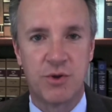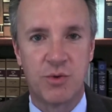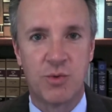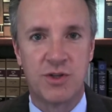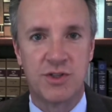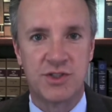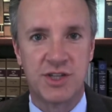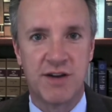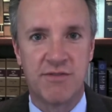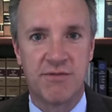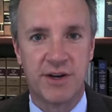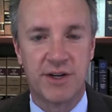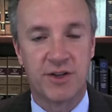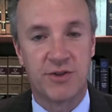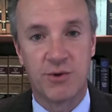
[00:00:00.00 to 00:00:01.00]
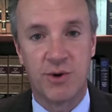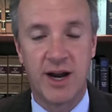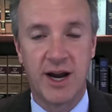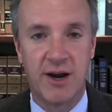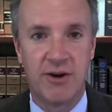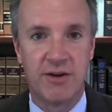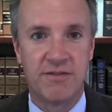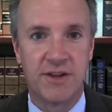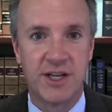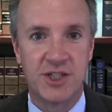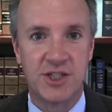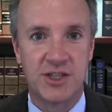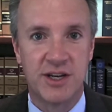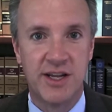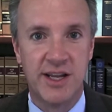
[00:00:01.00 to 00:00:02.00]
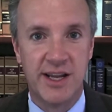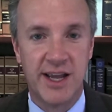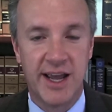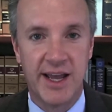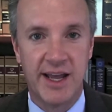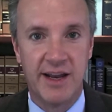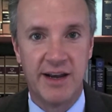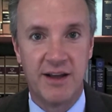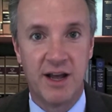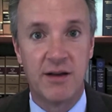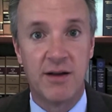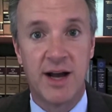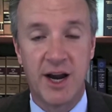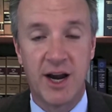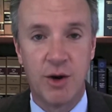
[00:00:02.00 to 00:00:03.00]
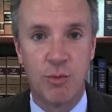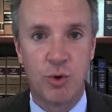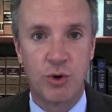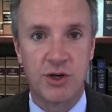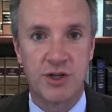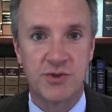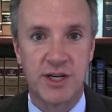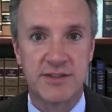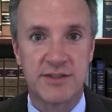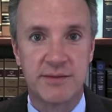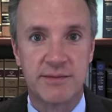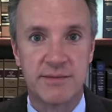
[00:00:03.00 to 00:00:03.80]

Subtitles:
are the ones suffering through higher inflation and higher mortgage rates.